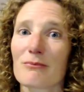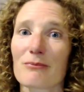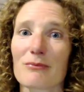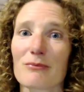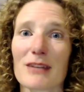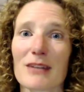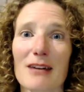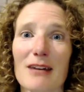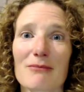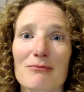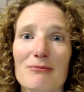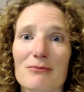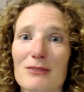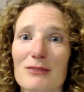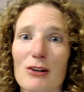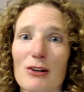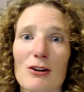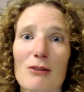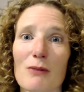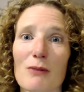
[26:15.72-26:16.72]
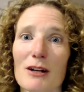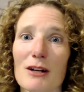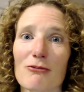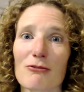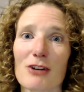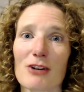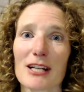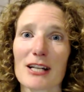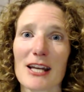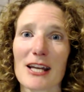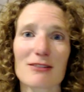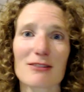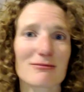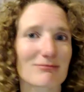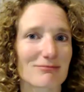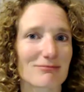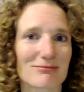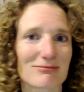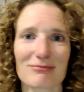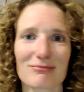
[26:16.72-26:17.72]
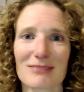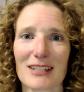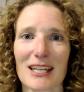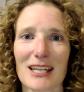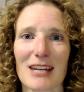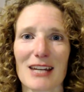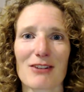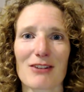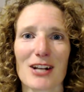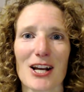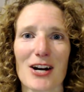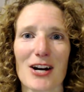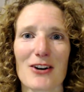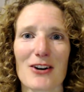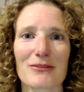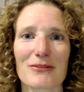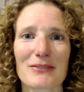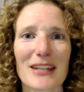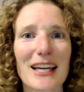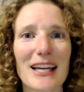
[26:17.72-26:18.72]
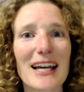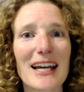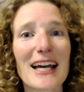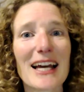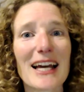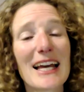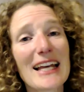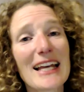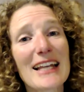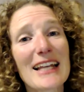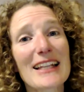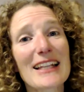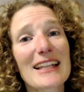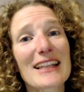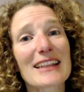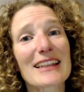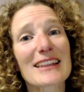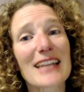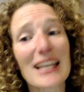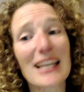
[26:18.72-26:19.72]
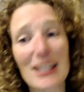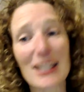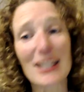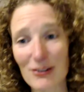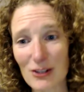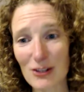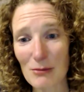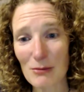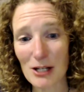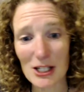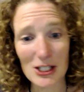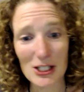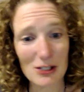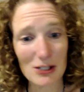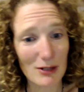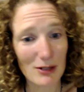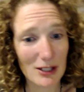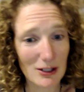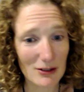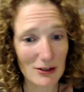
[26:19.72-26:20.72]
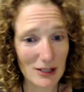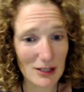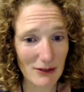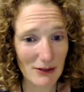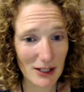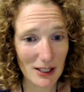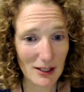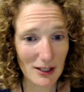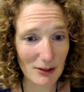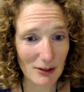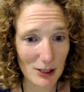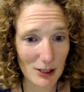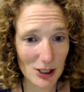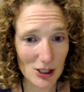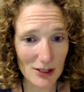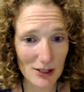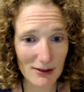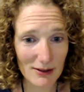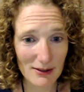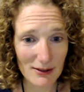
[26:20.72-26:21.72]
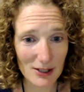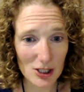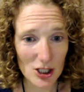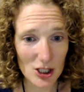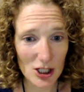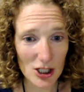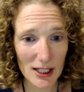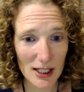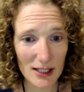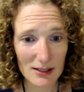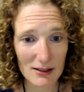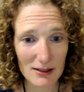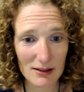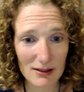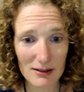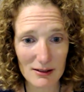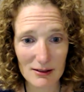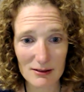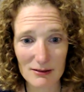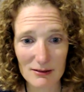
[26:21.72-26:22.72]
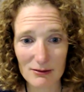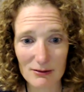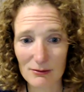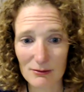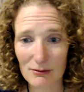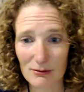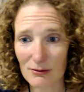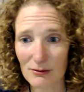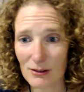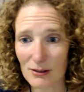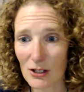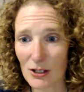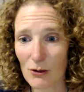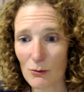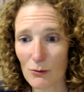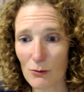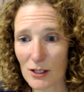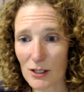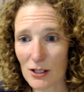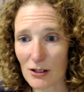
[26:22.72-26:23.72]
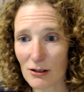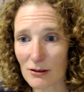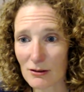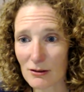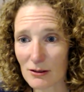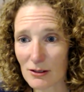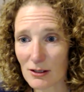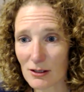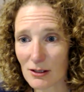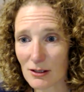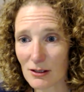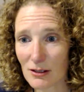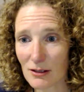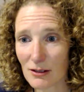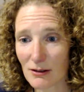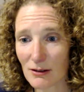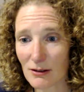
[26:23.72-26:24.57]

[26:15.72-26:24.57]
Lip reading: yeah, the only way to find out, give it a go. Thank you so much. We don't have any questions in the chat. No, we don't.